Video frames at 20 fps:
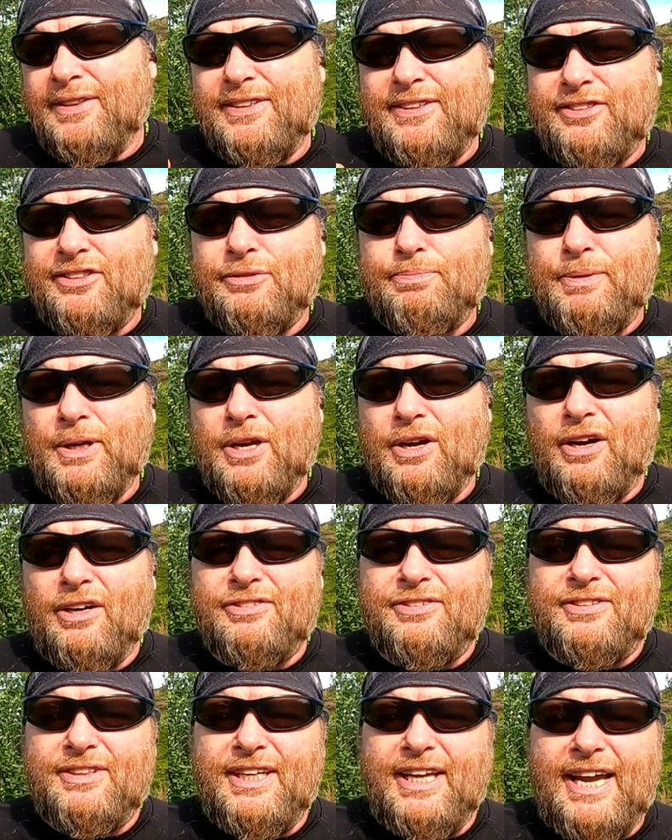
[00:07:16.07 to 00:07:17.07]
and this is
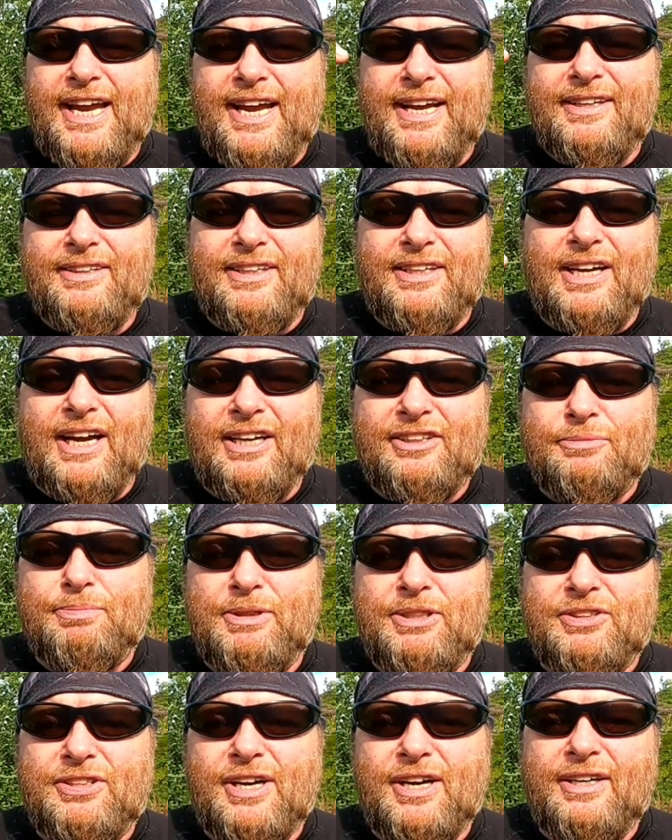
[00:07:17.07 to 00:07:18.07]
because the end has
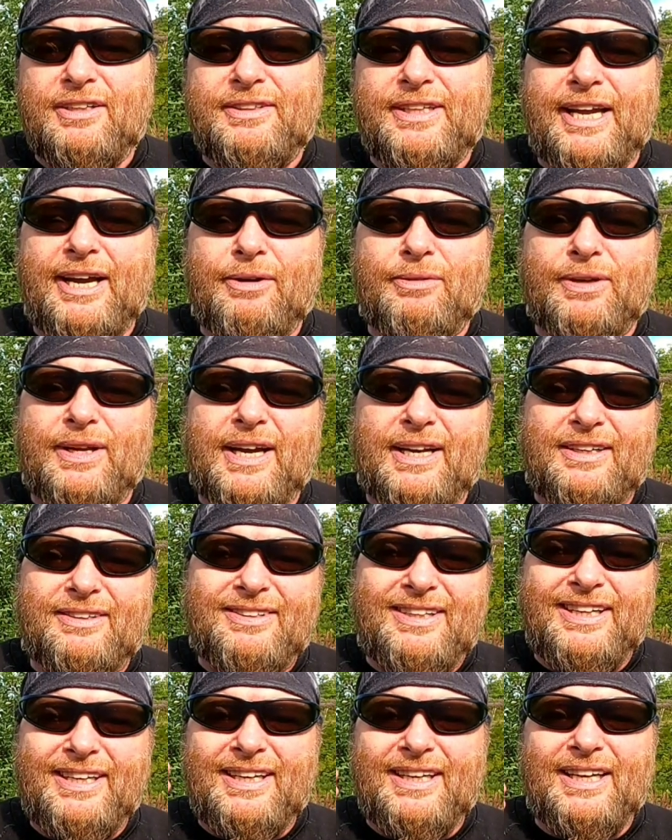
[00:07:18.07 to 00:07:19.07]
been turned down and
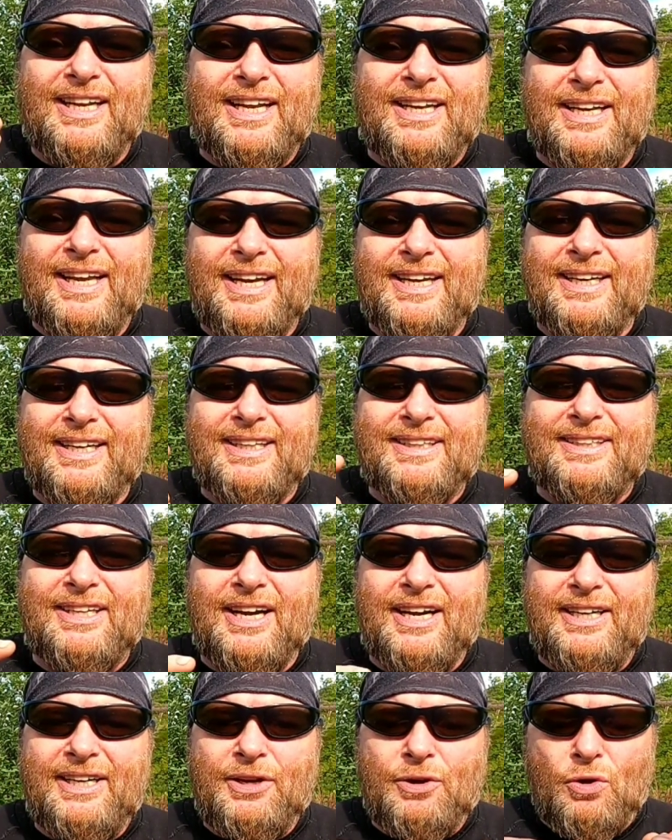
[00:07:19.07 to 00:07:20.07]
it's like a little
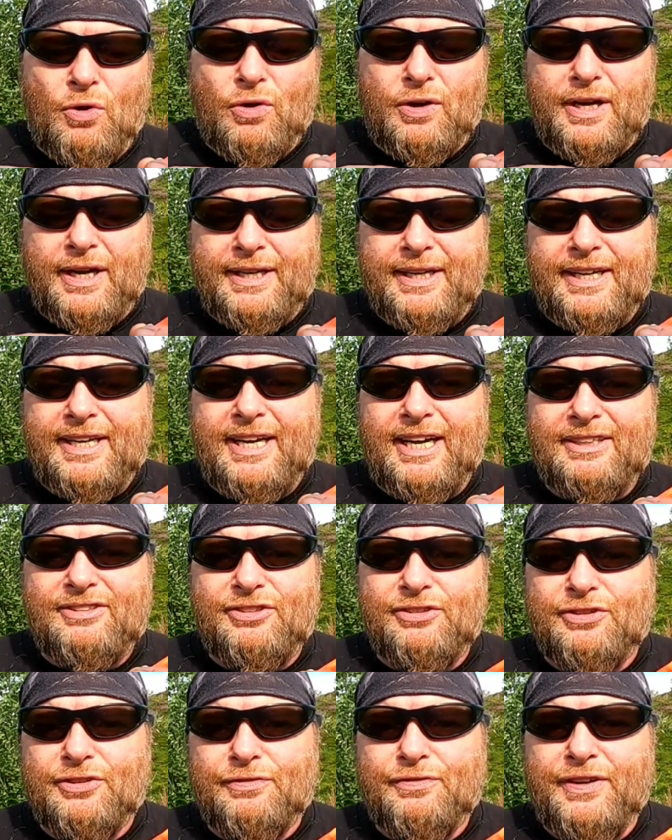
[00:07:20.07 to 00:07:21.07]
tiny hook, and it
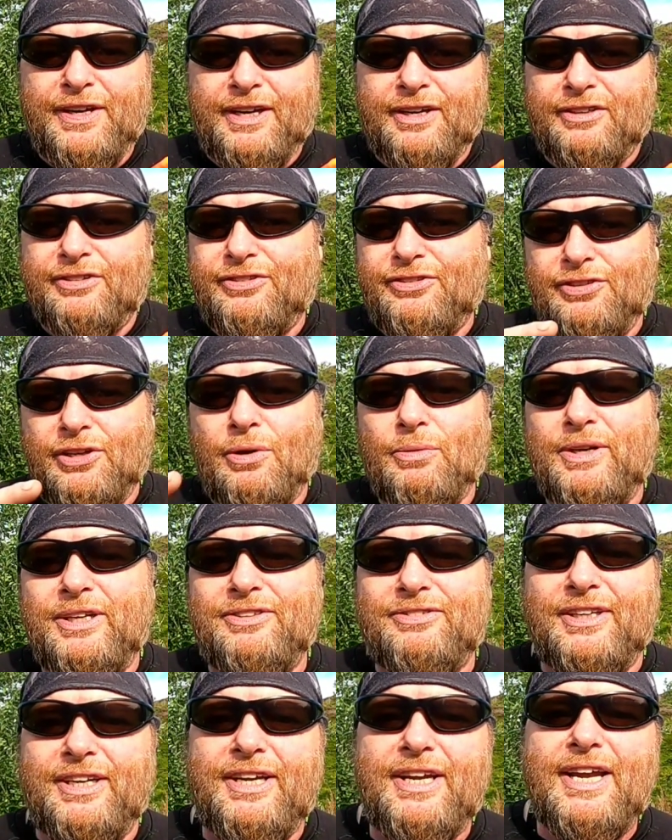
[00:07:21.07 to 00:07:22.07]
catches your finger so
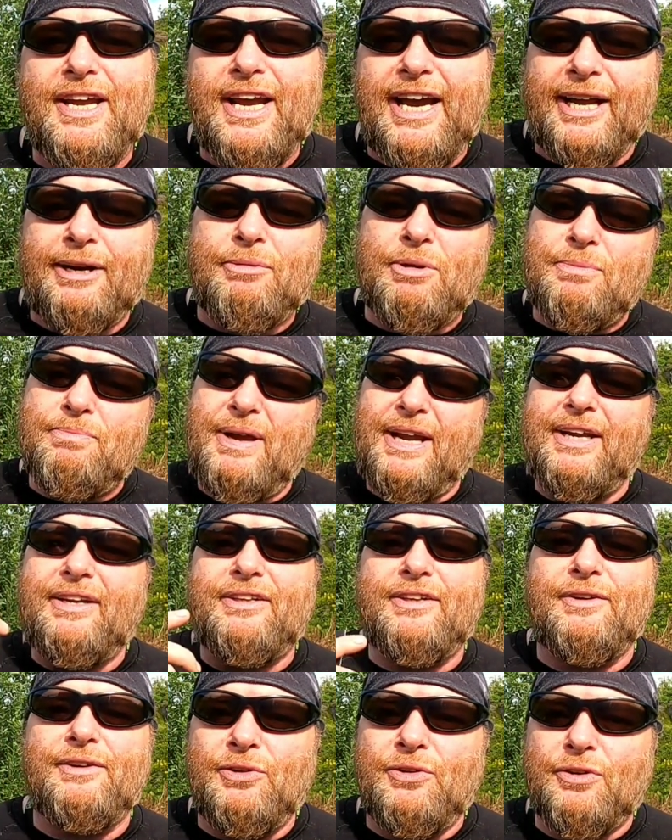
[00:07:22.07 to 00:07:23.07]
easily, and it will
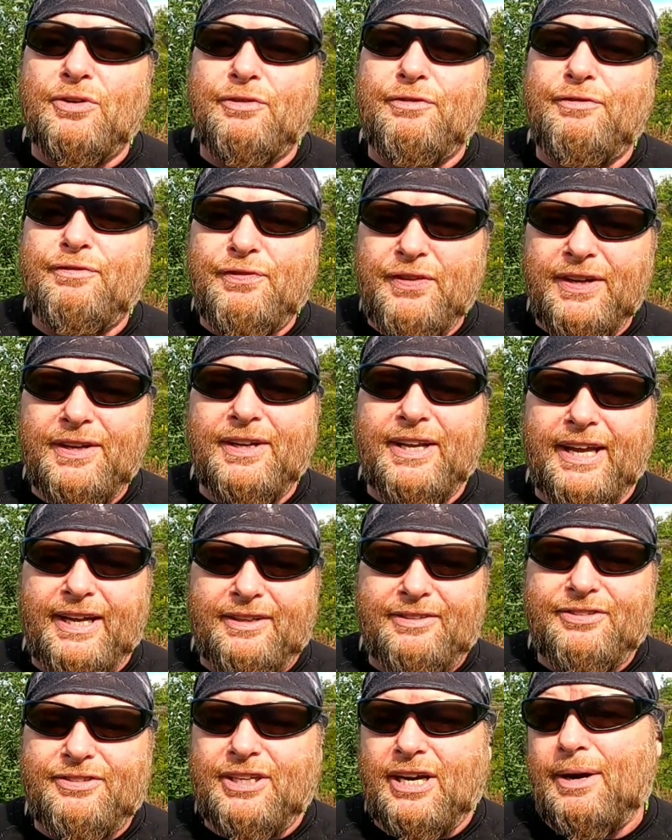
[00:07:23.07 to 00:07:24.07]
make the lure feel
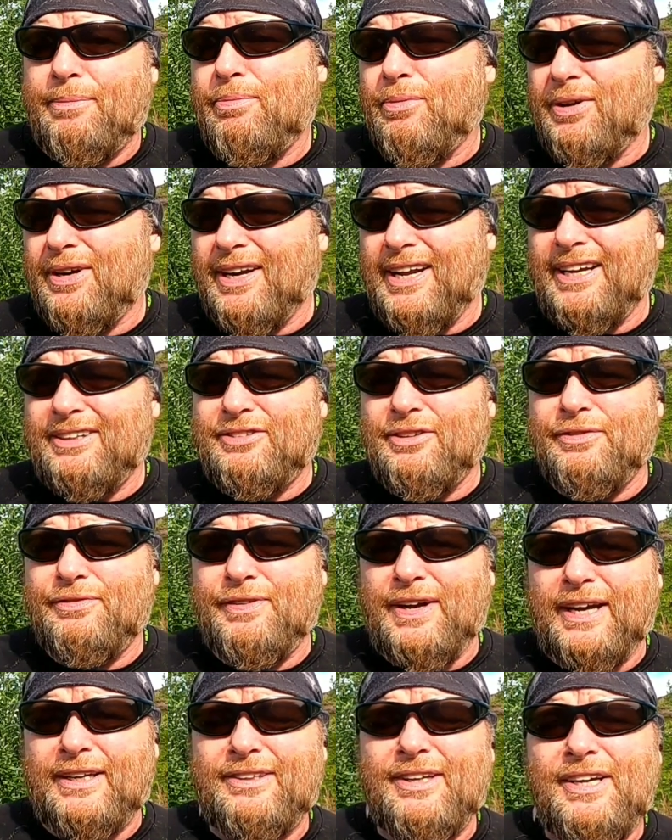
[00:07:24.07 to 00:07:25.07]
like it's sharp, when in actual
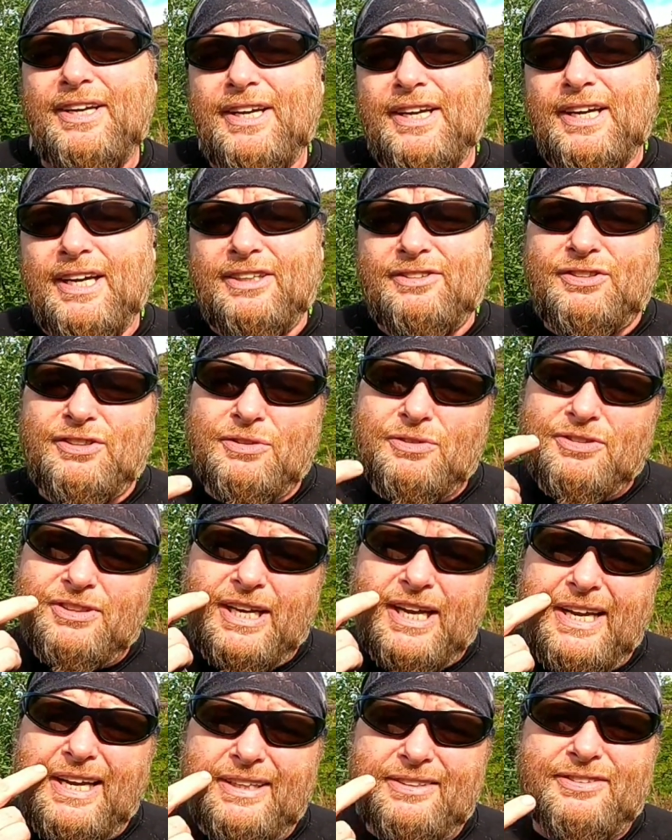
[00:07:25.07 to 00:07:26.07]
fact, as soon as
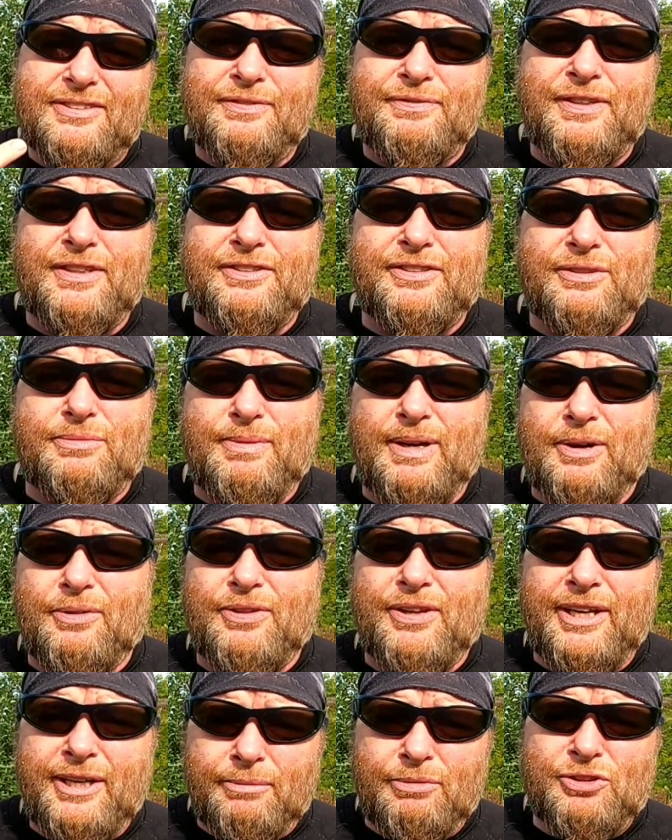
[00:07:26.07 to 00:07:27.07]
that hits the fish's
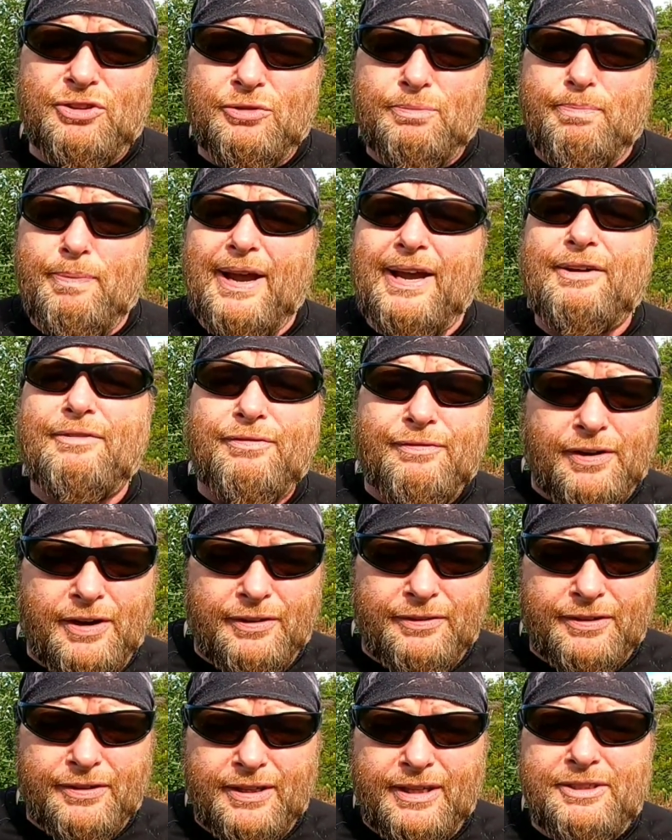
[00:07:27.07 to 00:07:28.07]
mouth, it will just bend
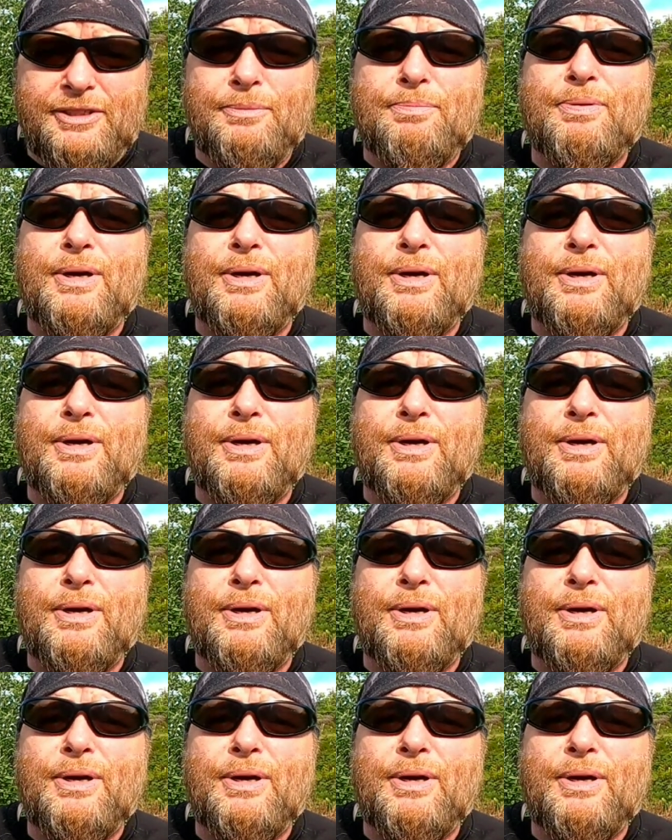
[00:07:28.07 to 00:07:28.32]
further and